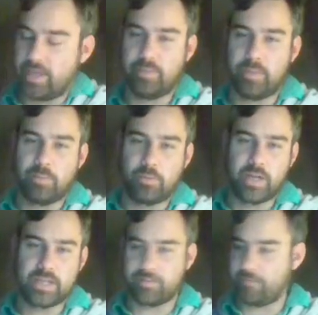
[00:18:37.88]
my opponent
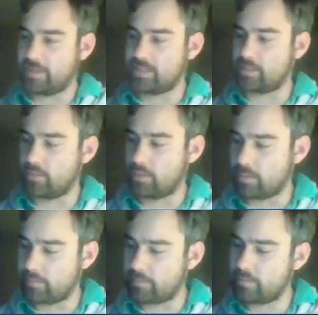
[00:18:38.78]
has a festival of
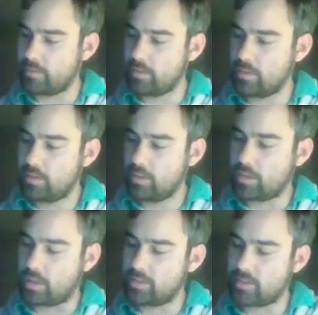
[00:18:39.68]

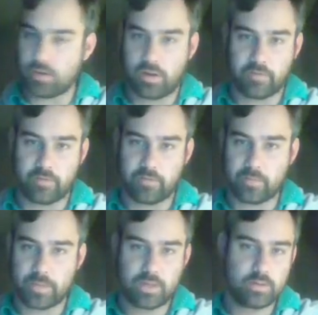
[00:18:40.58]
cards that are awful for
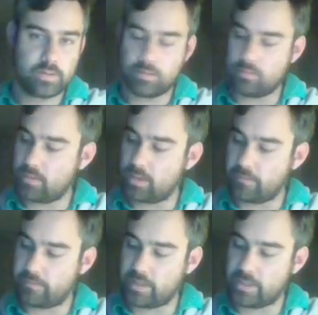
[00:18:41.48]
me. So
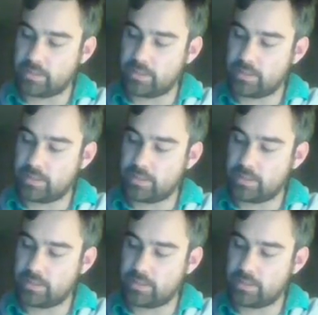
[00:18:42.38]
Confidant,